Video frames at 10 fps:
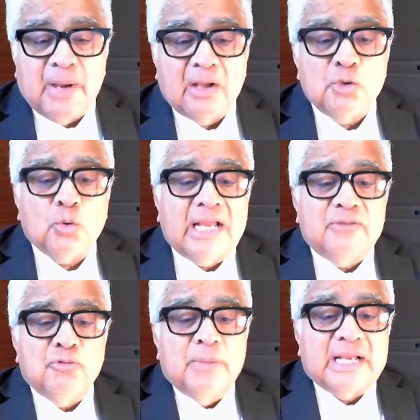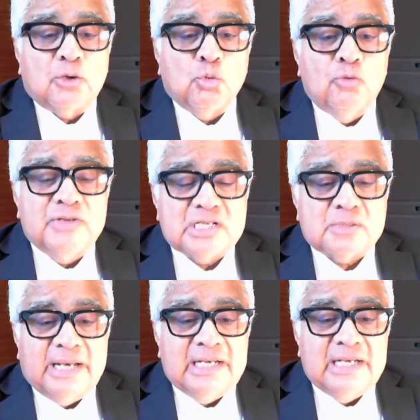power you can. If you make a rule which is
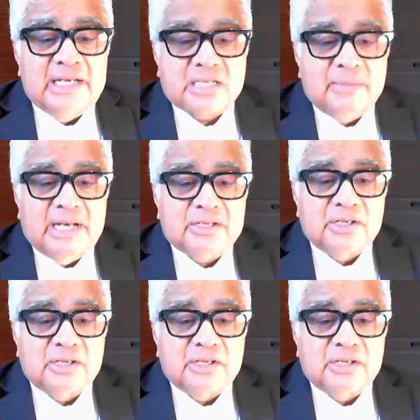plainly discriminatory,